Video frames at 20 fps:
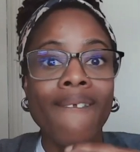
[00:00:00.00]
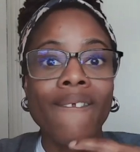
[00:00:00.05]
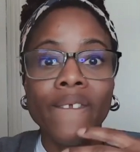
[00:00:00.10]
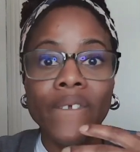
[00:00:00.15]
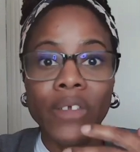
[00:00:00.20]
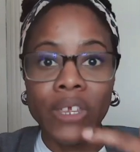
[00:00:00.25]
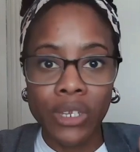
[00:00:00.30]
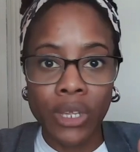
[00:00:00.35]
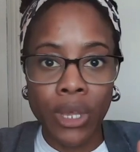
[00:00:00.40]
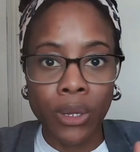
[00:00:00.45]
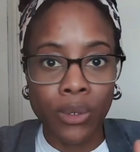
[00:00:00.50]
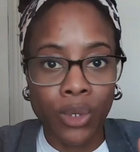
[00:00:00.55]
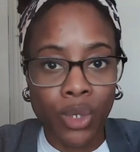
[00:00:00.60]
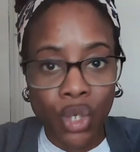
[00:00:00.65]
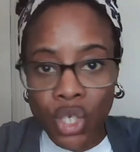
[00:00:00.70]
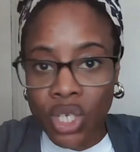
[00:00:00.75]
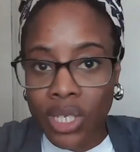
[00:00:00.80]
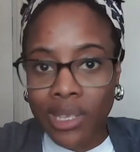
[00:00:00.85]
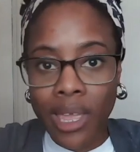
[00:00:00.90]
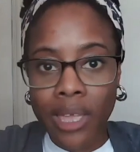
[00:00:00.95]
videos,
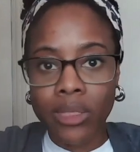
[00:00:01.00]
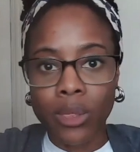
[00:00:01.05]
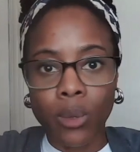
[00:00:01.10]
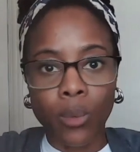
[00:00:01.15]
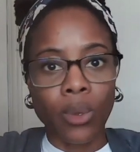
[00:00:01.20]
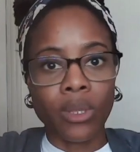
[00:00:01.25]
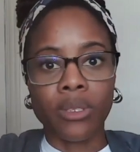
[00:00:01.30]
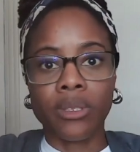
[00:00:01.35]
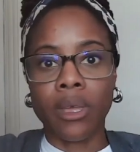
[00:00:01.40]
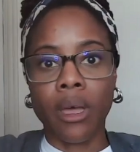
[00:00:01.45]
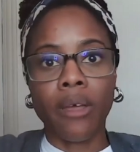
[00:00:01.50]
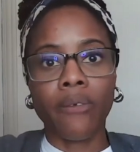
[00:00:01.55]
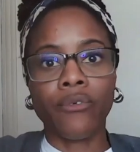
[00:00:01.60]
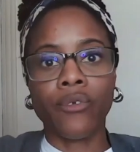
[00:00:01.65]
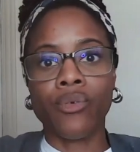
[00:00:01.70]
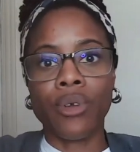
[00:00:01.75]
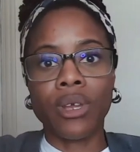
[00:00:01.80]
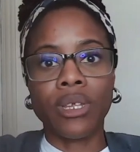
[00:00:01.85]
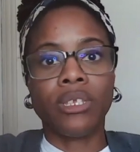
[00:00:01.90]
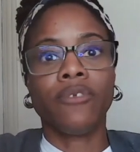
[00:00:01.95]
just like the ones that I've
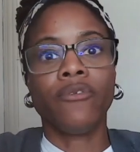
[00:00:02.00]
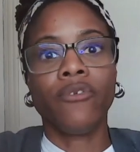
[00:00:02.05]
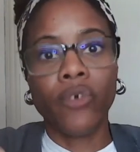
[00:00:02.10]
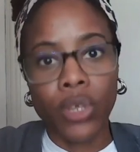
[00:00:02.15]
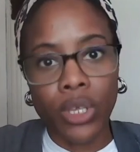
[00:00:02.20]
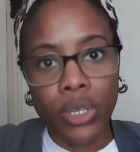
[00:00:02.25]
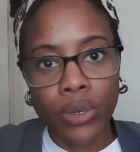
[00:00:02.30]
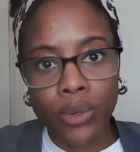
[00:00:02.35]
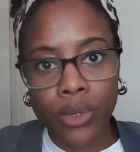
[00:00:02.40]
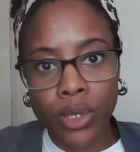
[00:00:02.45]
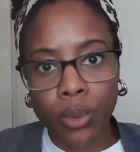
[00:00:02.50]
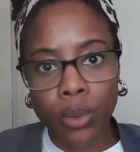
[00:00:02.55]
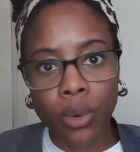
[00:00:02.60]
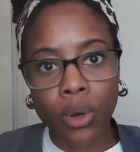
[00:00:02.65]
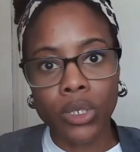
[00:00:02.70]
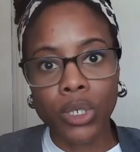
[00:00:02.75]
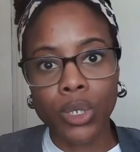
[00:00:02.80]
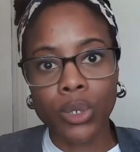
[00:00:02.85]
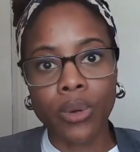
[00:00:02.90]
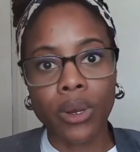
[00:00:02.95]
created for you to
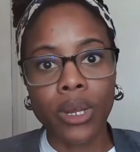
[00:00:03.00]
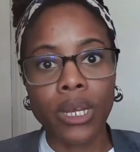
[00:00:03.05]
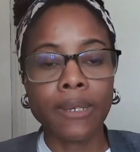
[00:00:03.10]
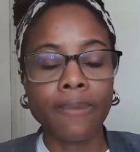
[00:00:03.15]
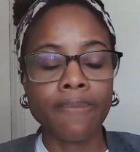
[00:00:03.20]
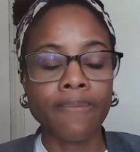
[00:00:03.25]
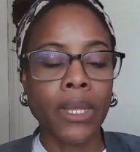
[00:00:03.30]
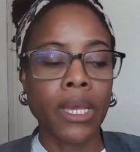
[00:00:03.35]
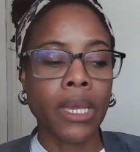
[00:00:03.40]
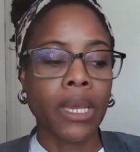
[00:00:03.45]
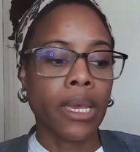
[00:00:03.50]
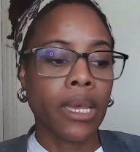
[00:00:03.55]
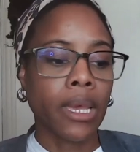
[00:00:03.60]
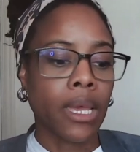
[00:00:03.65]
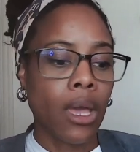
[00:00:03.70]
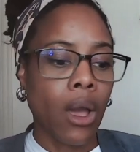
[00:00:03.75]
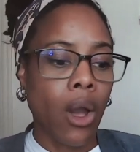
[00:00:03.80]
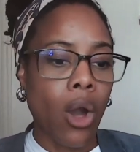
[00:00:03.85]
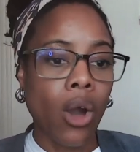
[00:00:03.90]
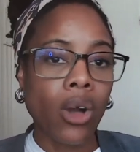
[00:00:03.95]
watch, right?
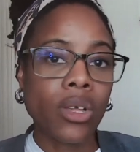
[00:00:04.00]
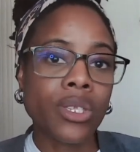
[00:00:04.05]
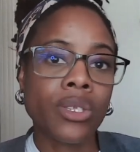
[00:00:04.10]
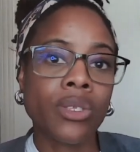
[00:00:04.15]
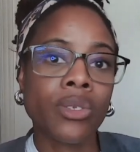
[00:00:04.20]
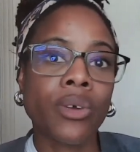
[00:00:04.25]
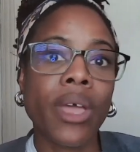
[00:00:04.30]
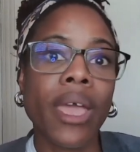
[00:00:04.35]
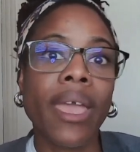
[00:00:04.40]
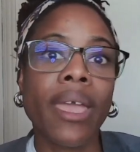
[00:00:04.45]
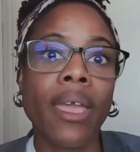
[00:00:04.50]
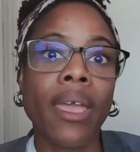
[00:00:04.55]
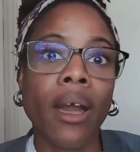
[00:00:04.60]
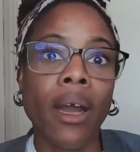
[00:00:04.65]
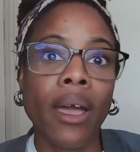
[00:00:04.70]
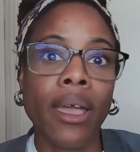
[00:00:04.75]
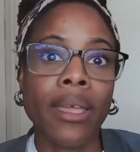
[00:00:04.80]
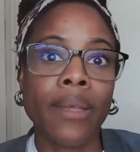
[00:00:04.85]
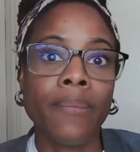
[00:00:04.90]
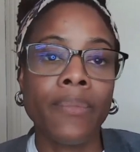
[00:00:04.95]

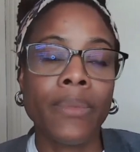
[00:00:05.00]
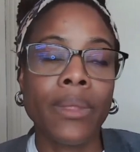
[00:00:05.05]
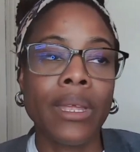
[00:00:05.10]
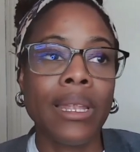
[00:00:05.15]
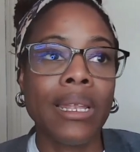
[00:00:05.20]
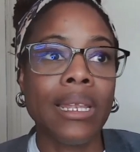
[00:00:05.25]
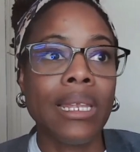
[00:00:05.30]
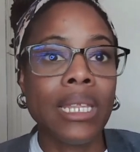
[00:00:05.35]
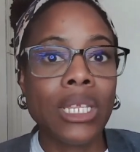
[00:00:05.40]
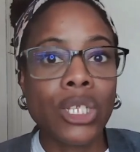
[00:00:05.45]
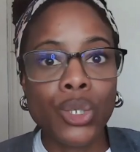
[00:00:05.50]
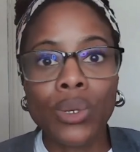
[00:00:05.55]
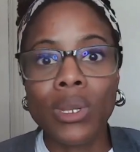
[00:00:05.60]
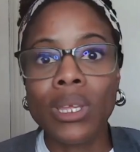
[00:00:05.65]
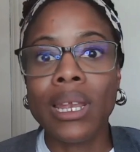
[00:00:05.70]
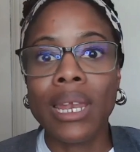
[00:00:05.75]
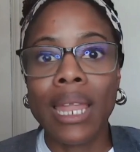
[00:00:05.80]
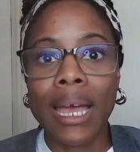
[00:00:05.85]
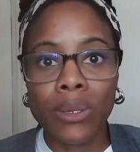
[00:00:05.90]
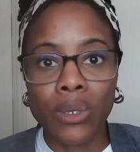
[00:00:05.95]
Otter.ai literally
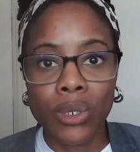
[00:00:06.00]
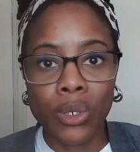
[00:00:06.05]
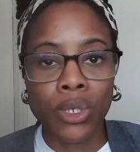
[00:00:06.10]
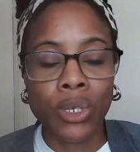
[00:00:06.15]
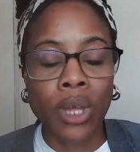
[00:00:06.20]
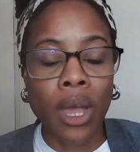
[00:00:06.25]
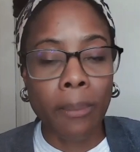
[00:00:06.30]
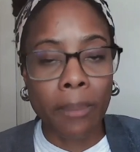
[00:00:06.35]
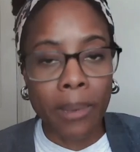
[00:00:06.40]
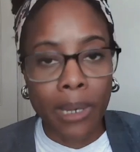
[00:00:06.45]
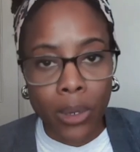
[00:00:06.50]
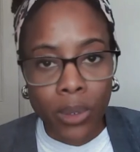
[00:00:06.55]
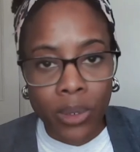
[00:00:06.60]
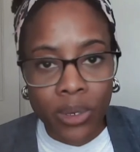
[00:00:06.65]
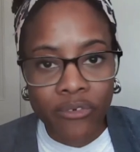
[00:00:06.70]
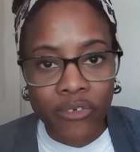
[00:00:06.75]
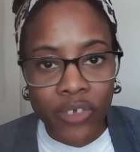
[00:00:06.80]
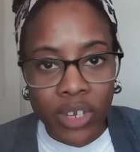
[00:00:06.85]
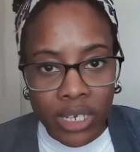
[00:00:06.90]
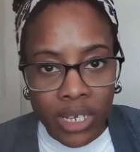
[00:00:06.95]
allows you to upload
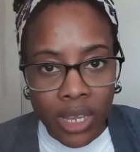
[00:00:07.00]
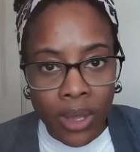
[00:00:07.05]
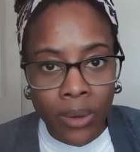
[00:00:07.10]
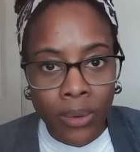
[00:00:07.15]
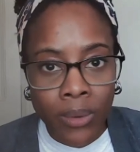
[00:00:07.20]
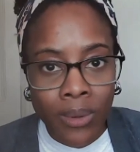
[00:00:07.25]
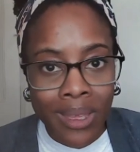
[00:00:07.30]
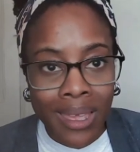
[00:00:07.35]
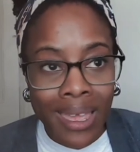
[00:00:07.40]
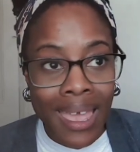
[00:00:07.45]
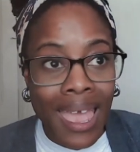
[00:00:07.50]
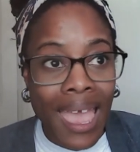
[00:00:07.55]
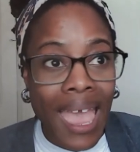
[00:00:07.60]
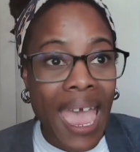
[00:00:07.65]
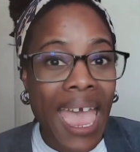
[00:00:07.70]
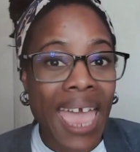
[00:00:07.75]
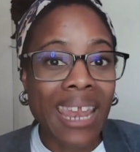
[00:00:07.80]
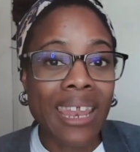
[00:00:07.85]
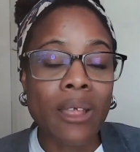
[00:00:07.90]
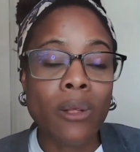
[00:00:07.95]
a video
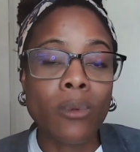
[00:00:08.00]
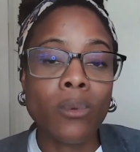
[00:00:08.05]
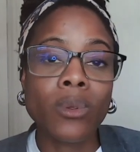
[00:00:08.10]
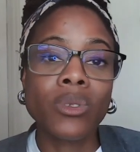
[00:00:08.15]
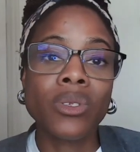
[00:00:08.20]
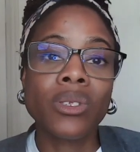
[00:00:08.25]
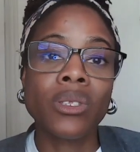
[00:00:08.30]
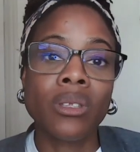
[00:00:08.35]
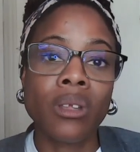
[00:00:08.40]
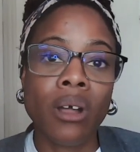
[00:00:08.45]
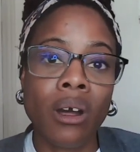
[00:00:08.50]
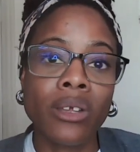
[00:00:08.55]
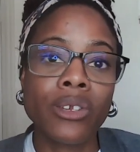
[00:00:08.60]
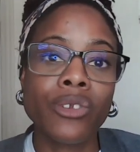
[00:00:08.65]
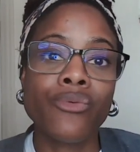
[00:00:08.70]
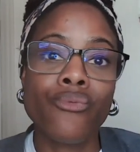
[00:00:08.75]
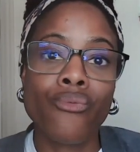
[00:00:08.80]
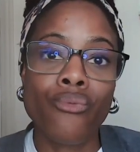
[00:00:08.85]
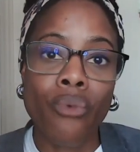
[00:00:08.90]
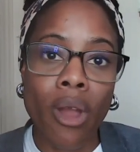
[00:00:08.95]
and it will start
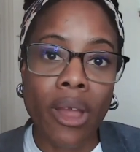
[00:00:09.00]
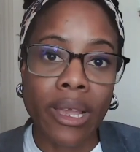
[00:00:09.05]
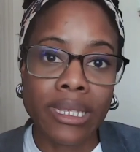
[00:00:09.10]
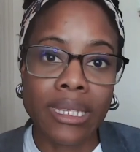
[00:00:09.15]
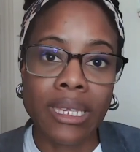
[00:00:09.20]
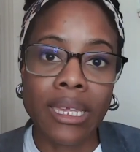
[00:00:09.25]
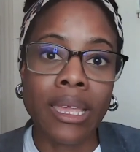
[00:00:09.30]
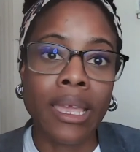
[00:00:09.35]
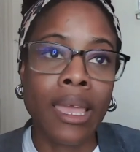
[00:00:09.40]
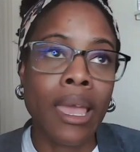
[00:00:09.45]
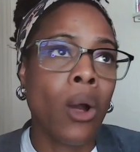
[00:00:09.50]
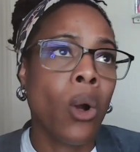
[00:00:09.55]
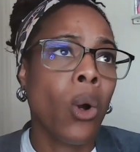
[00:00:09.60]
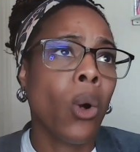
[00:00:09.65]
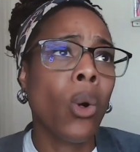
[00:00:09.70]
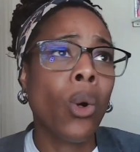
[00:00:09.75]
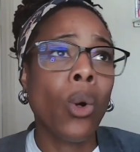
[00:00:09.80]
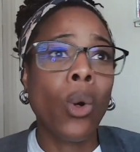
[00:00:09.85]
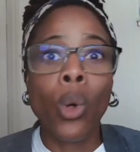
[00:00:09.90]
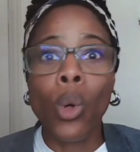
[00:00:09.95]
writing
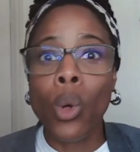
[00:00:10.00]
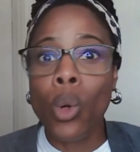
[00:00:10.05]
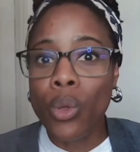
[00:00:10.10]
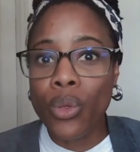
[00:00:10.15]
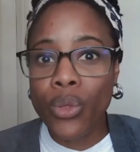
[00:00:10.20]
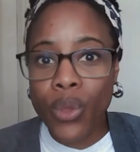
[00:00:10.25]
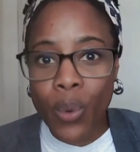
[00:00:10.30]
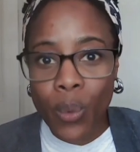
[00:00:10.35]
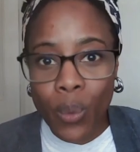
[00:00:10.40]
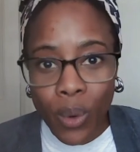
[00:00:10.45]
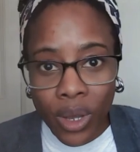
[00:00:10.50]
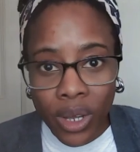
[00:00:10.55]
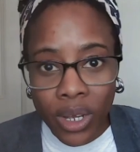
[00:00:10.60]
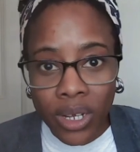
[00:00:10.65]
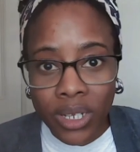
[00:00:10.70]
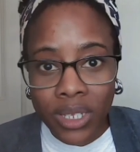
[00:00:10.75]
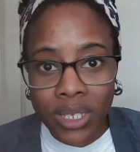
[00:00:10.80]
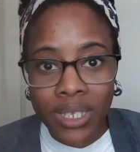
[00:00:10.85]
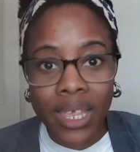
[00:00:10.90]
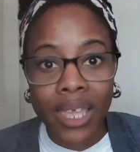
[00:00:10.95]
all the
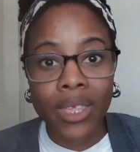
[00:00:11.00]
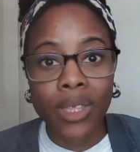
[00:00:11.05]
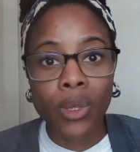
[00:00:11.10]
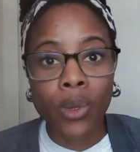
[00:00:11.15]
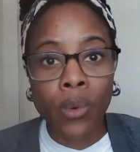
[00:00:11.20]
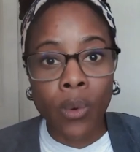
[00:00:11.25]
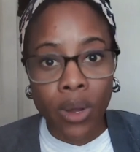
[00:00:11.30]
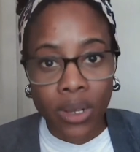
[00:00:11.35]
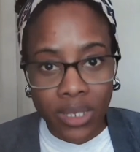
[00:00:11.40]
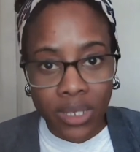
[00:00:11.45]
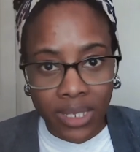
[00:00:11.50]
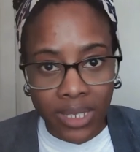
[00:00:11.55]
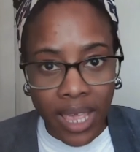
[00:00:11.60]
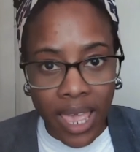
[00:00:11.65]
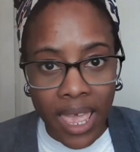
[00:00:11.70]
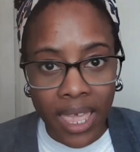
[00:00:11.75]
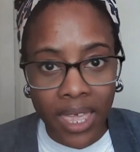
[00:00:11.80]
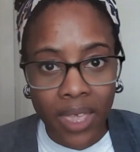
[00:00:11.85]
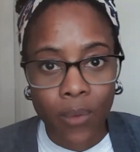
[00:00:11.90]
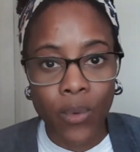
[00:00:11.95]
words that you are
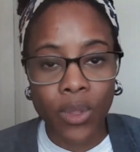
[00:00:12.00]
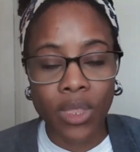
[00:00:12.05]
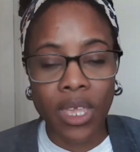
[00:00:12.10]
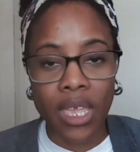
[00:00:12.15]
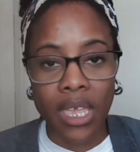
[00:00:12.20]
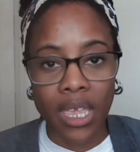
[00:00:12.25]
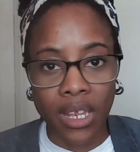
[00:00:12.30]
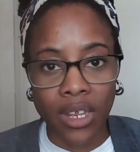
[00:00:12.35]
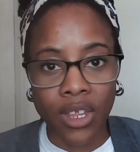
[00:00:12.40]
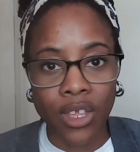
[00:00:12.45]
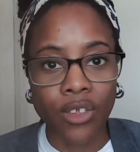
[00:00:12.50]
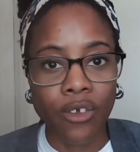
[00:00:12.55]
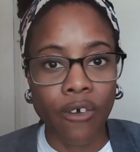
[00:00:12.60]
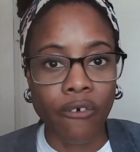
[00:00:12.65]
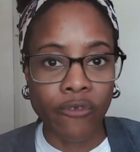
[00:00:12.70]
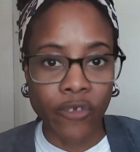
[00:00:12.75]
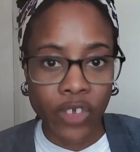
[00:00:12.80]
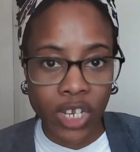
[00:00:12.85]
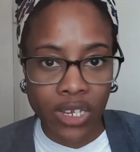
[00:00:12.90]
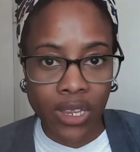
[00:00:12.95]
saying within your
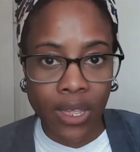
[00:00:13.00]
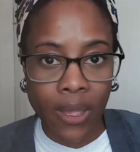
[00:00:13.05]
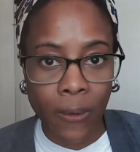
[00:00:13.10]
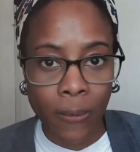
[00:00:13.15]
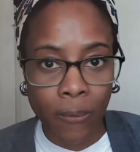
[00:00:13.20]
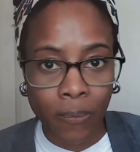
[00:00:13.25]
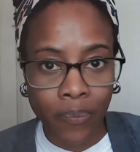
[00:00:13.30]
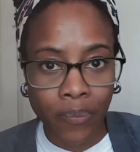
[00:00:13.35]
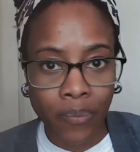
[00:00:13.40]
video.